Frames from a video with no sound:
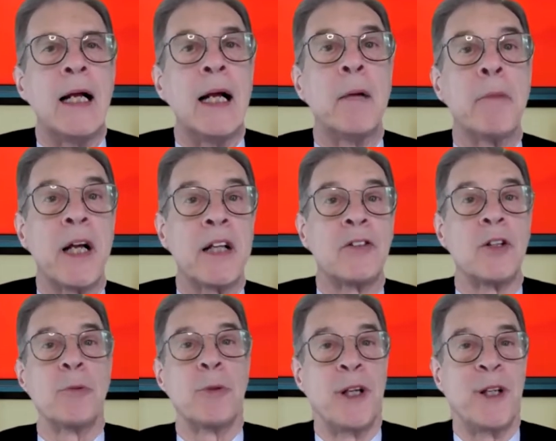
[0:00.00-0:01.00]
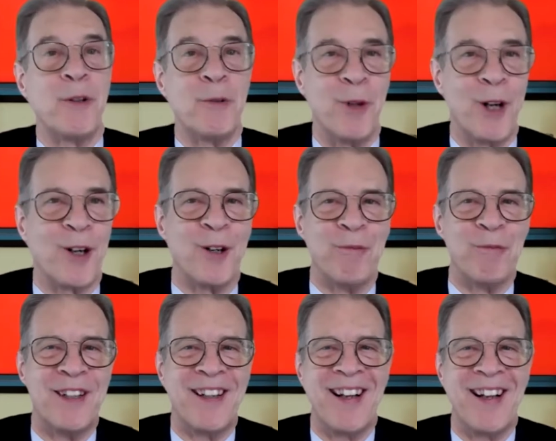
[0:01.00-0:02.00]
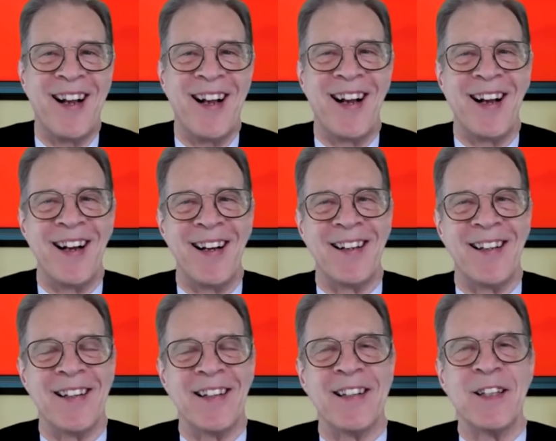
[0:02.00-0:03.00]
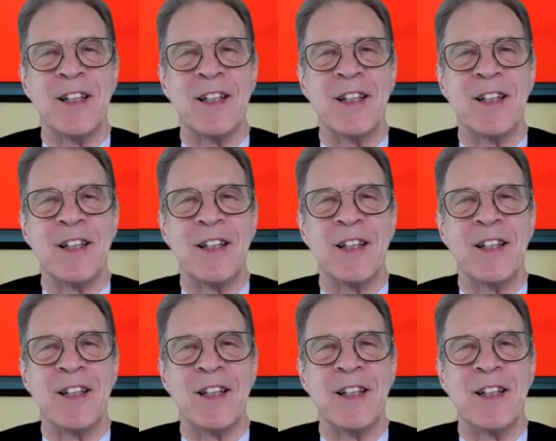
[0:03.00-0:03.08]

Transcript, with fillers: Ambassador, we welcome. Uh,